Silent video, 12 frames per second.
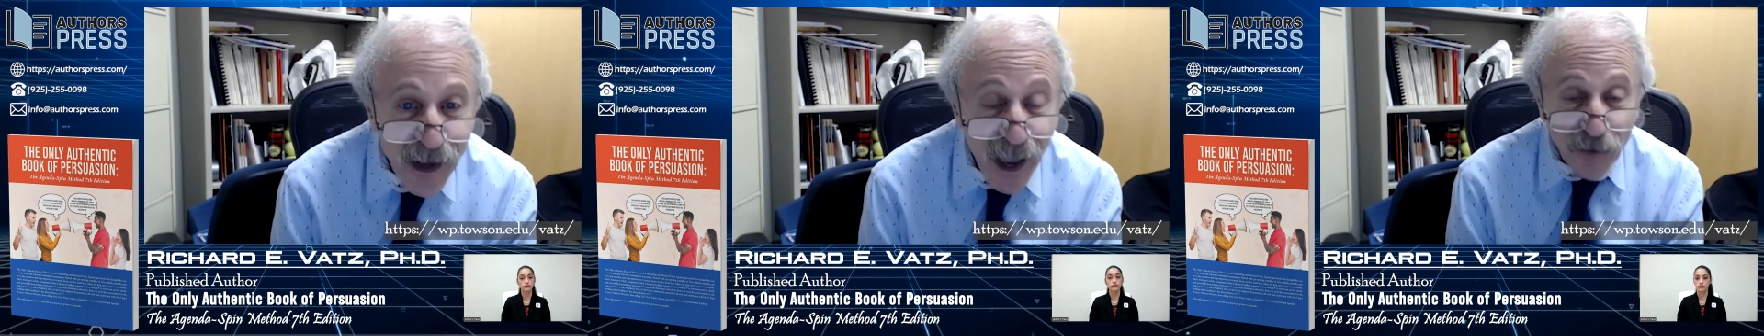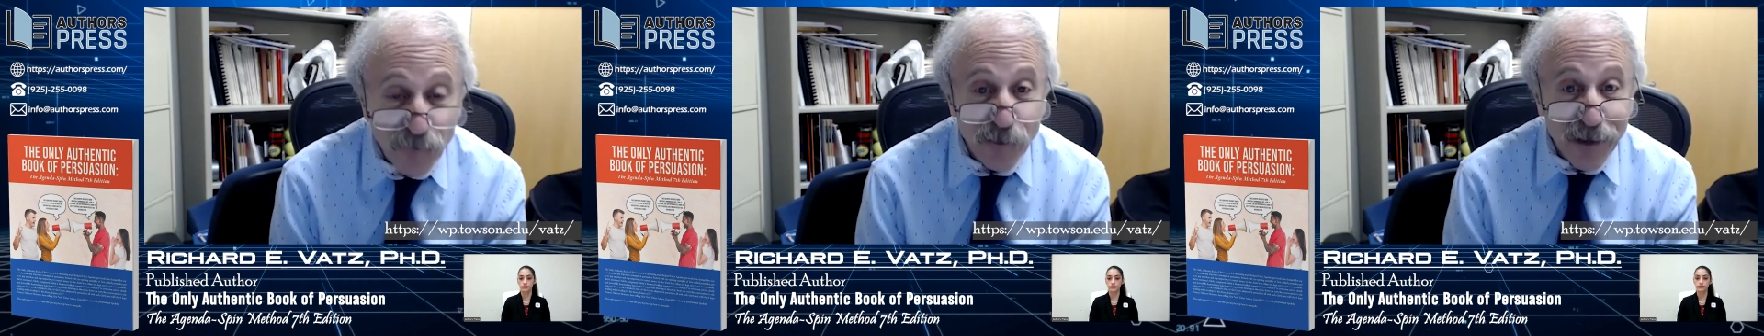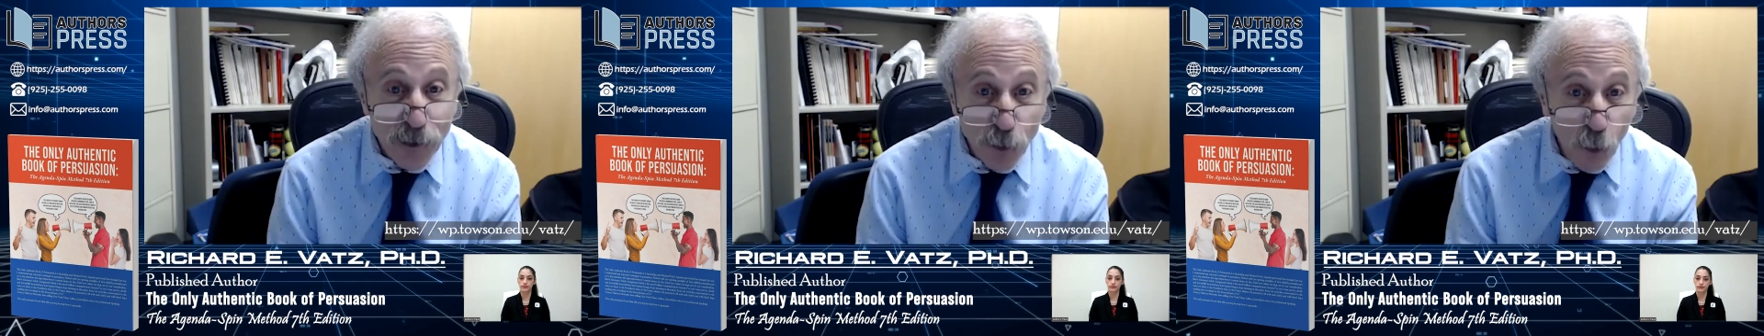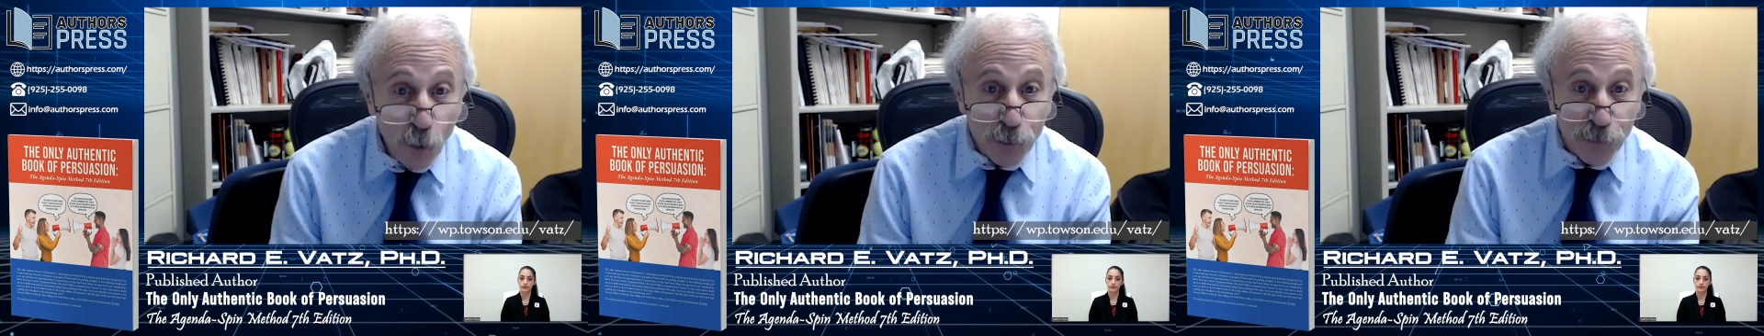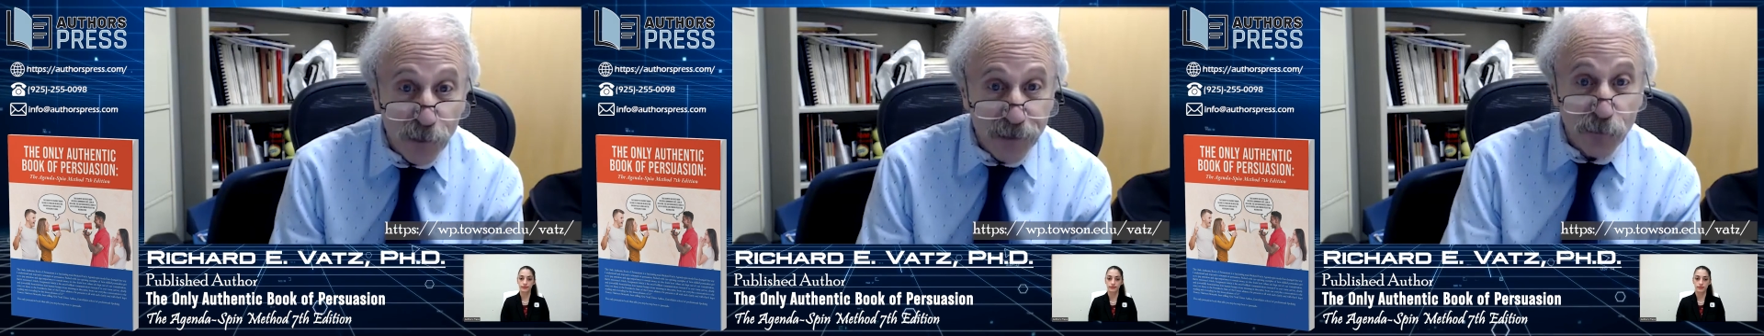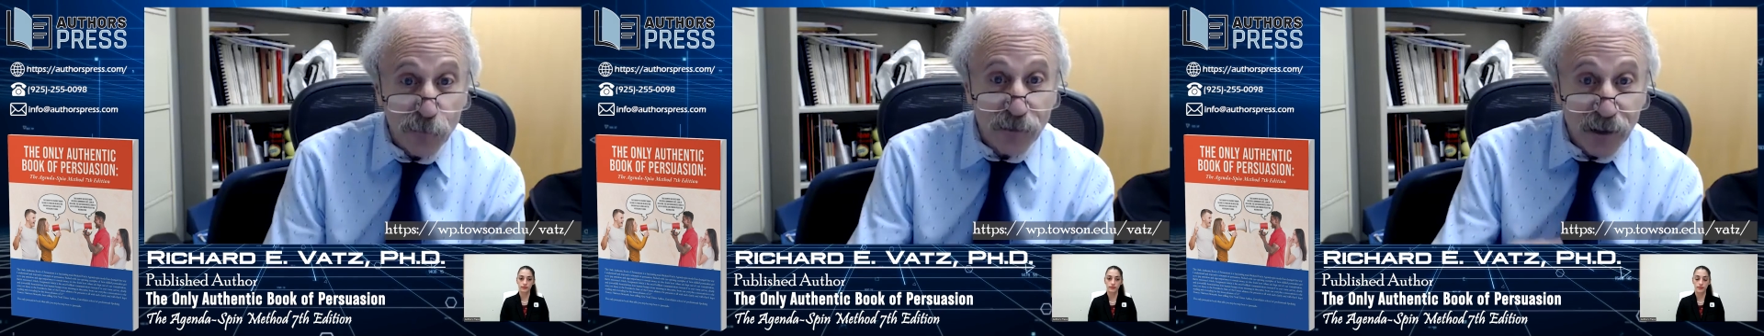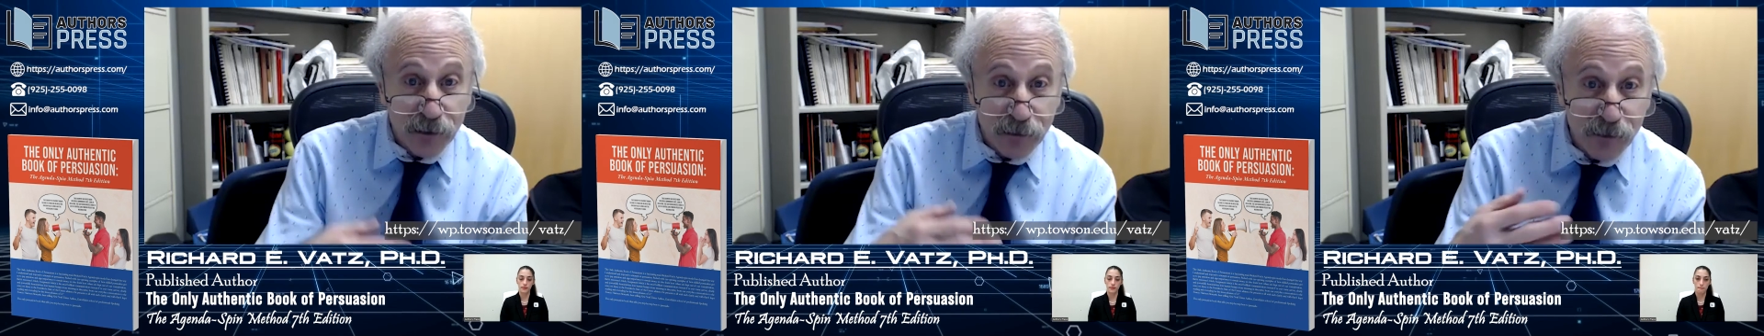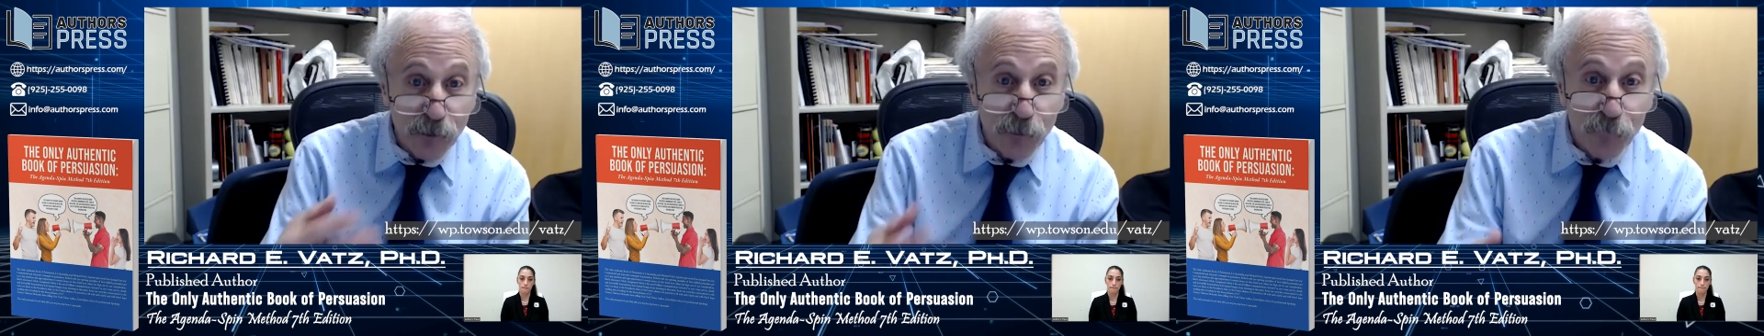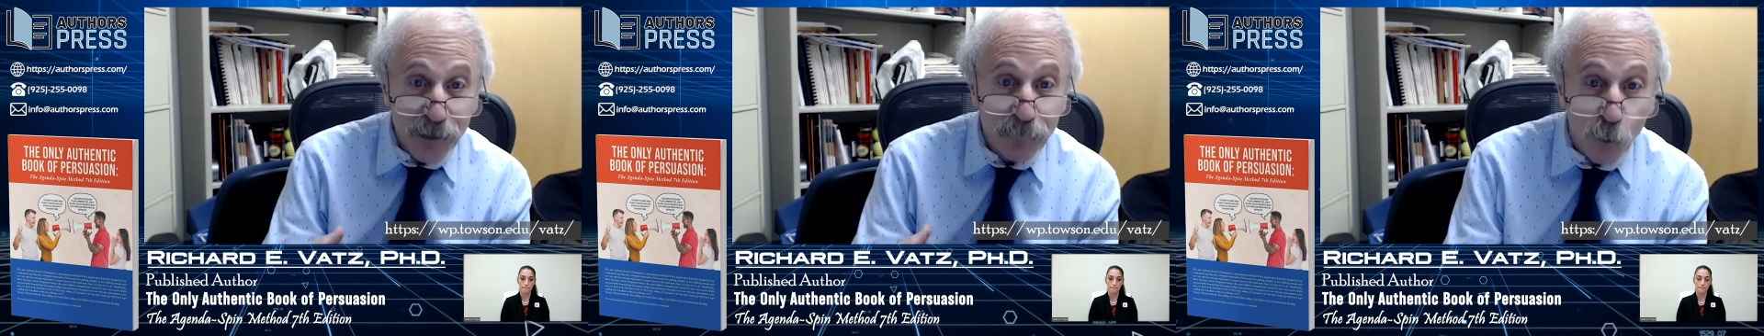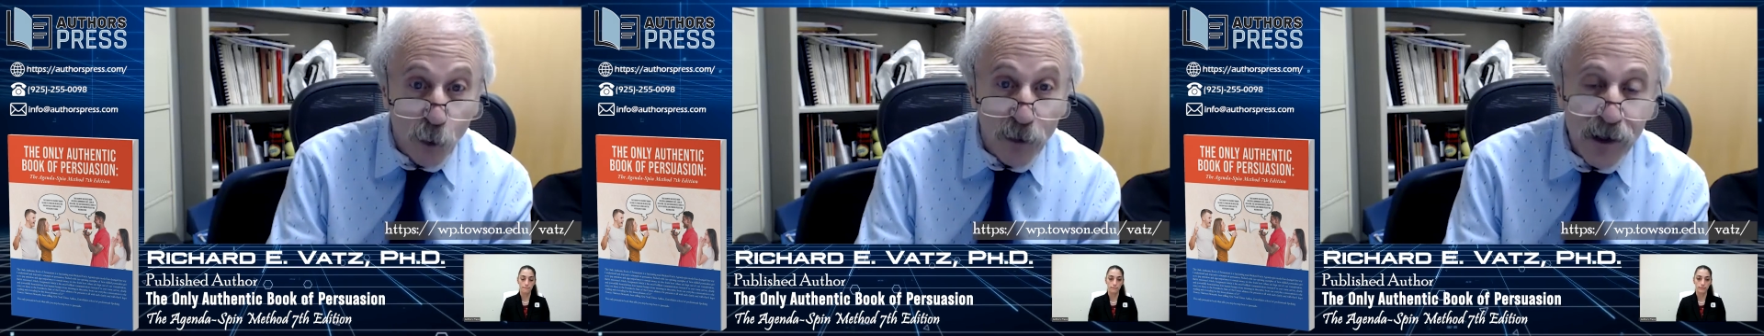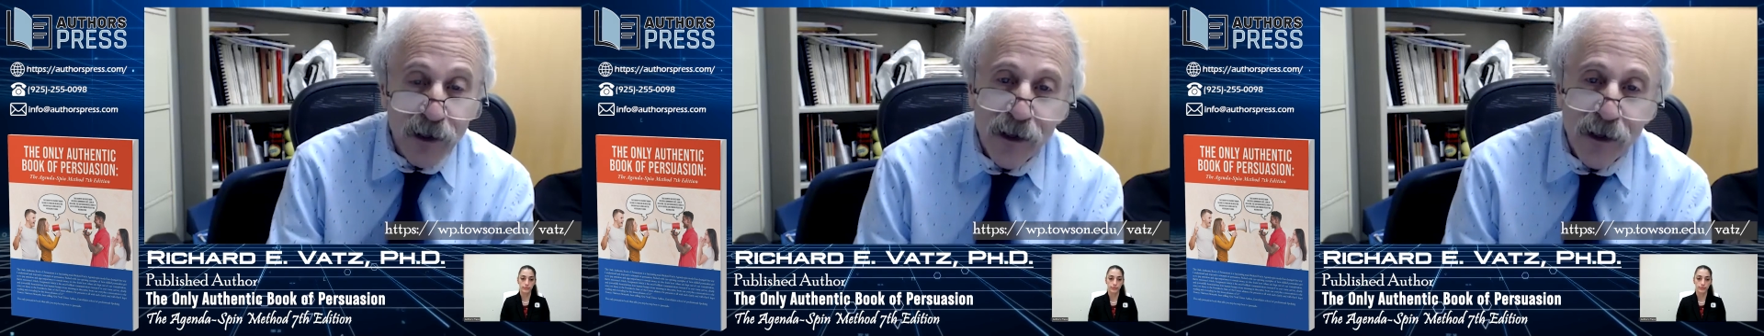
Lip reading: As you get older and you get a little bit more,